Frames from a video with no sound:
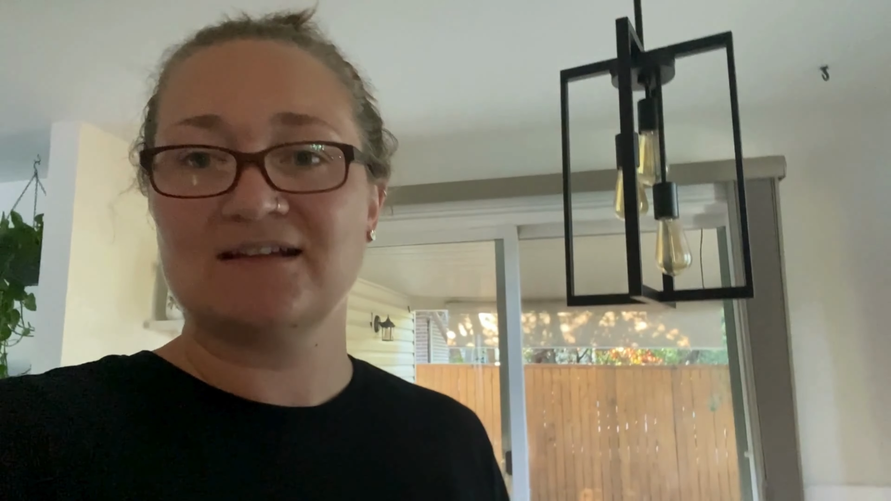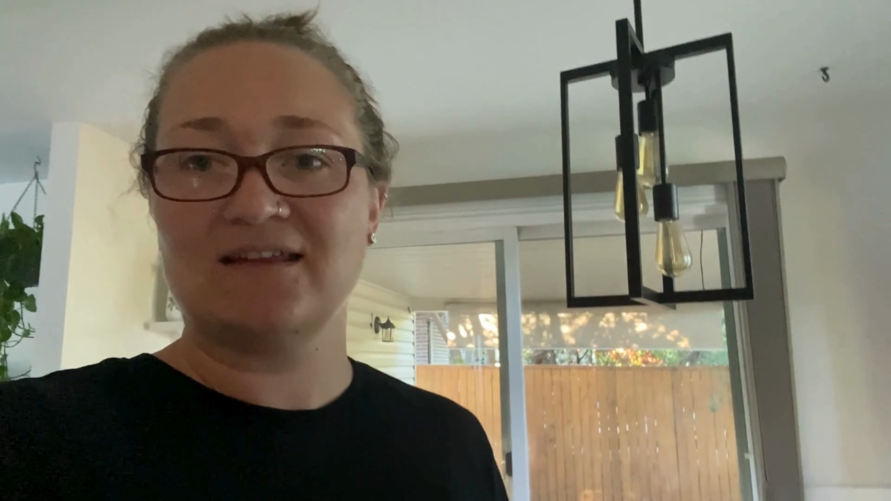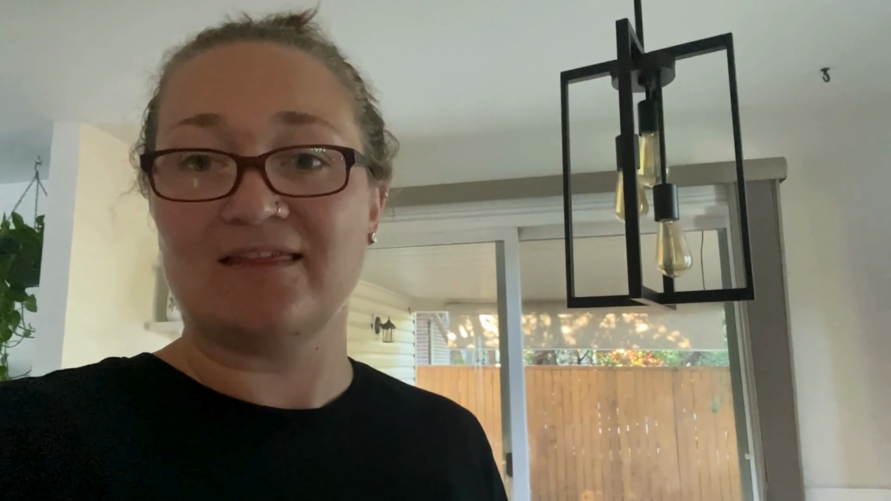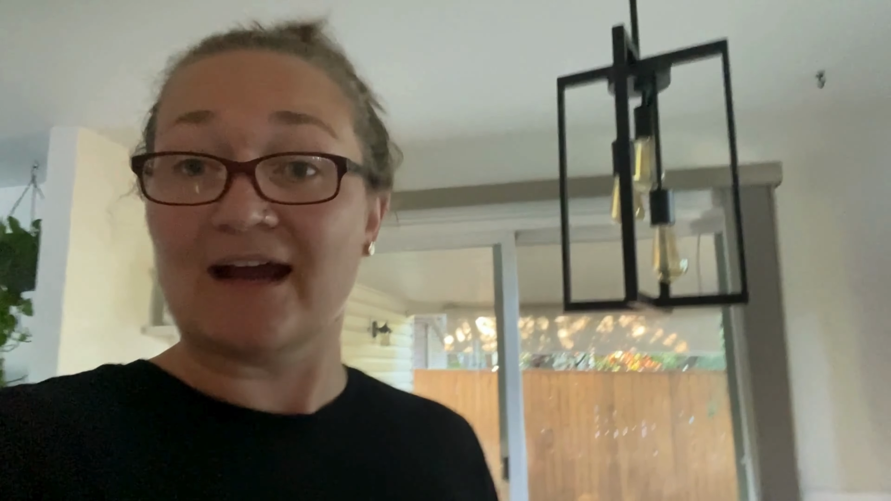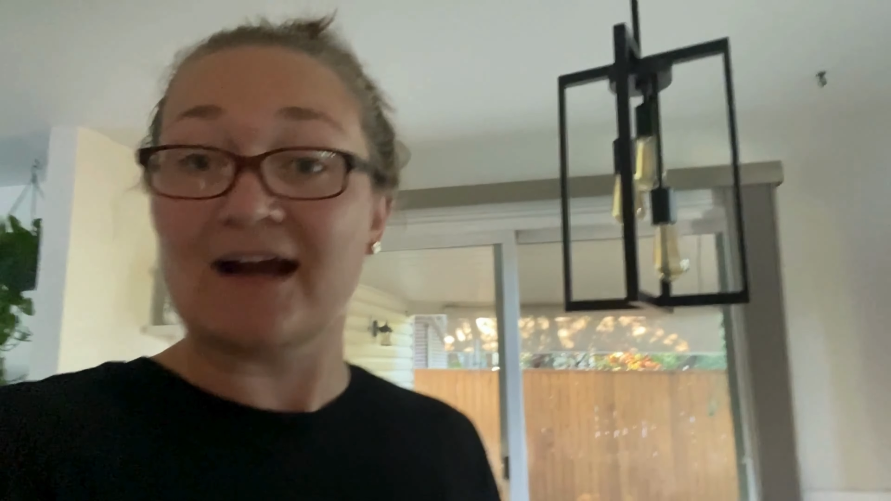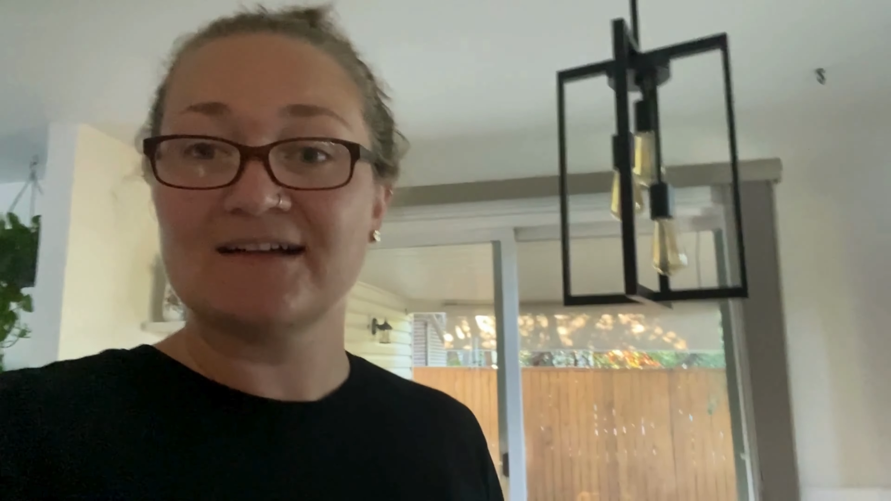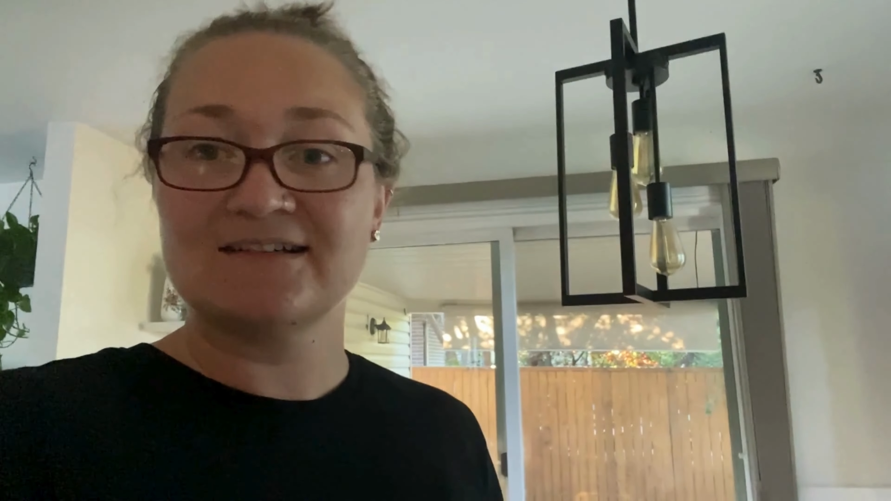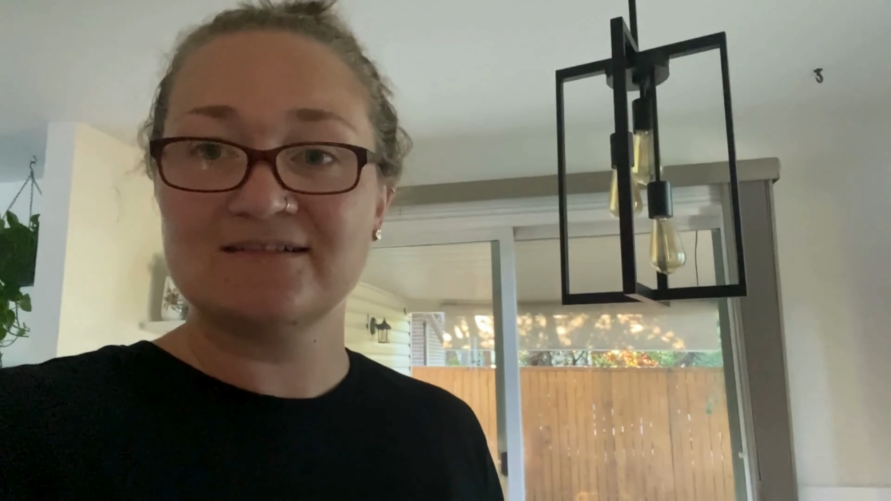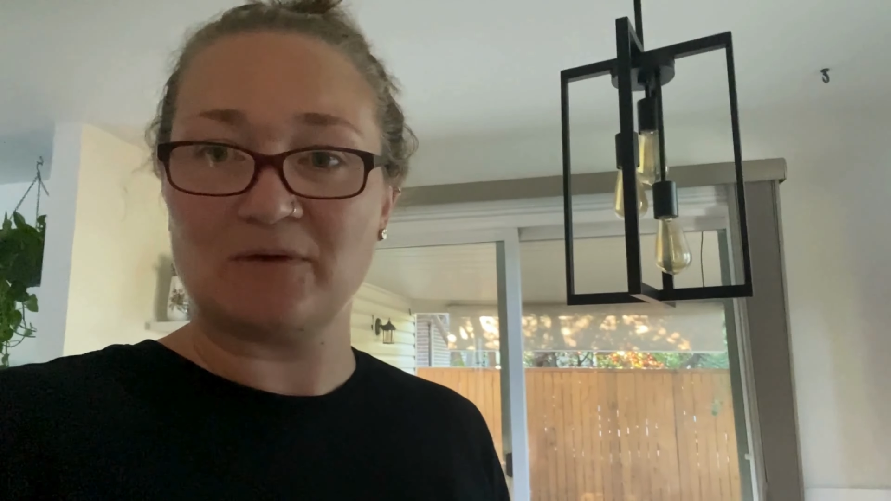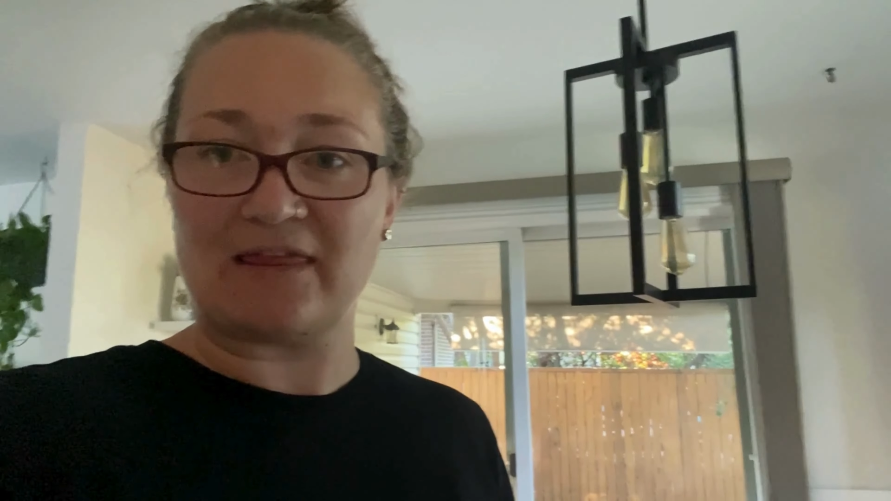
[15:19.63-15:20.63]
there
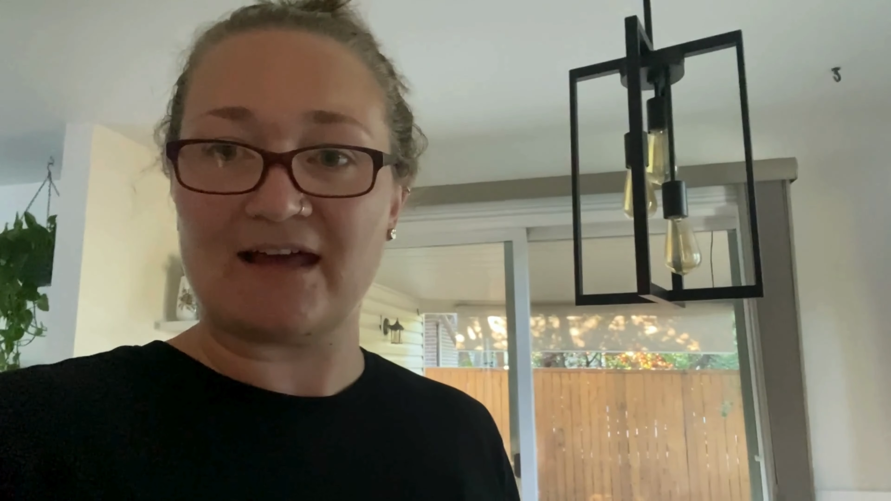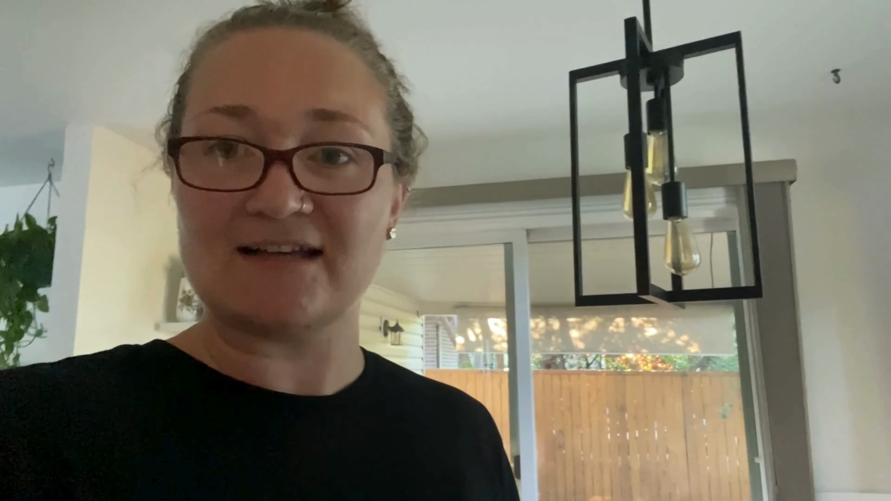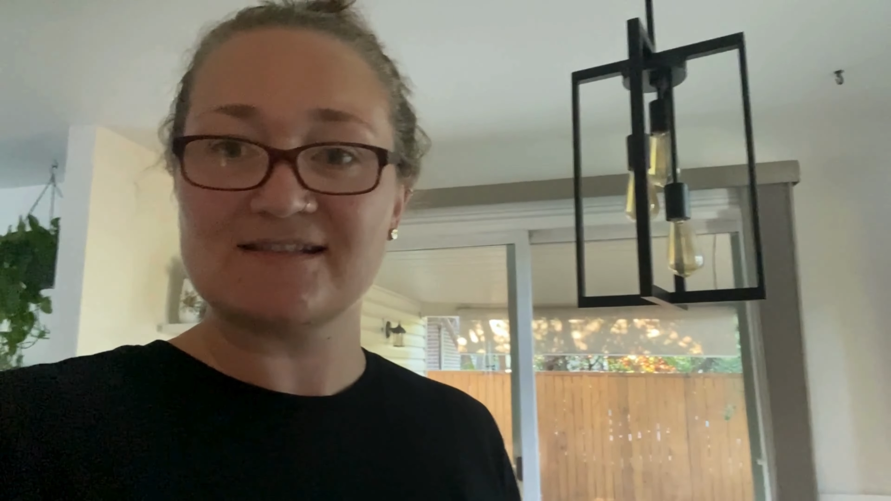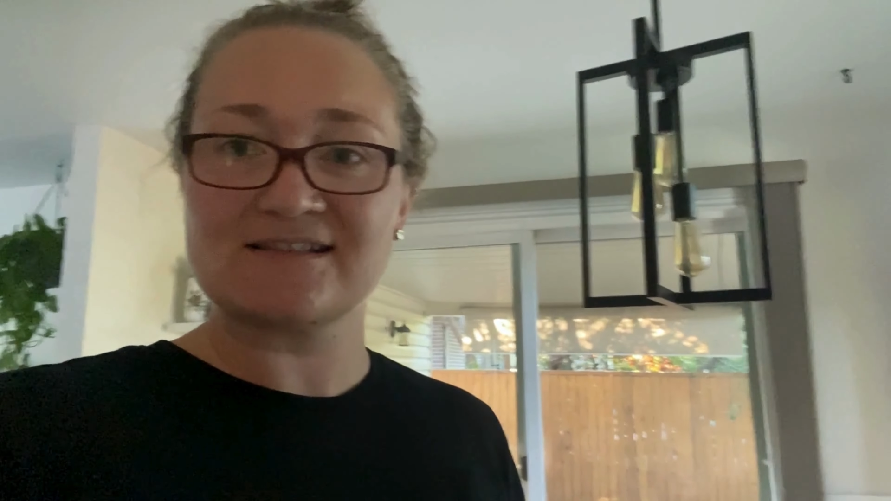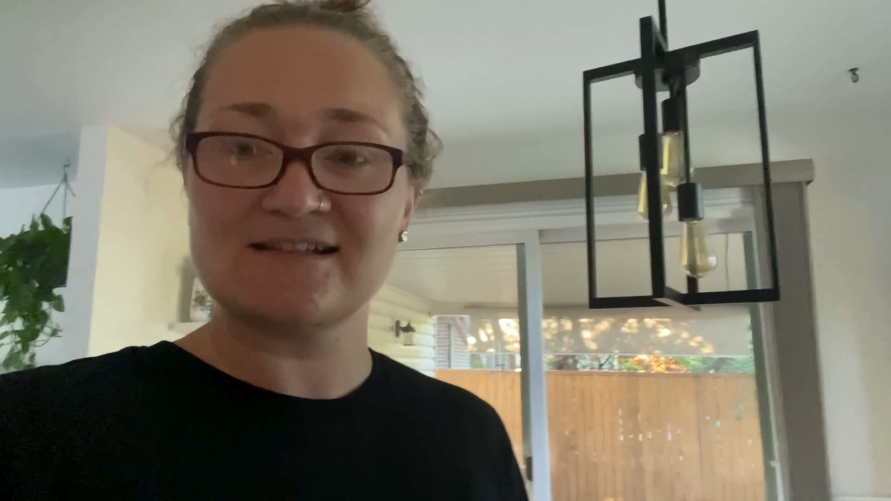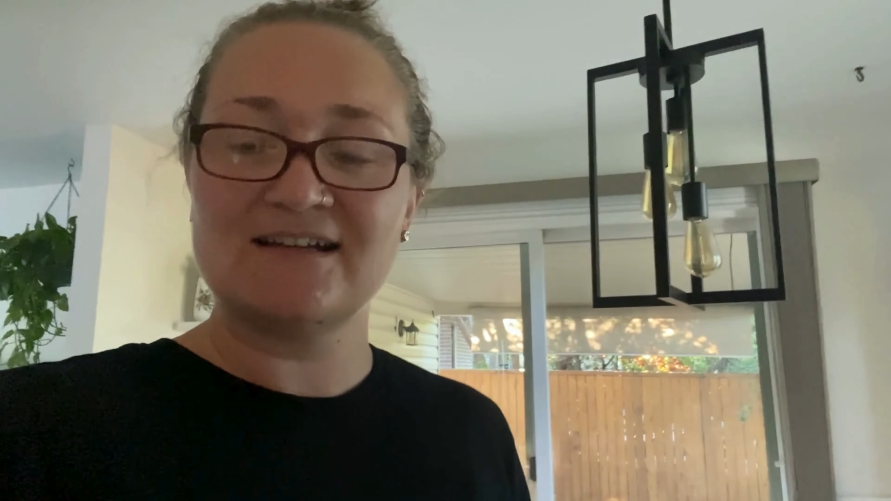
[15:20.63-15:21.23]
with us.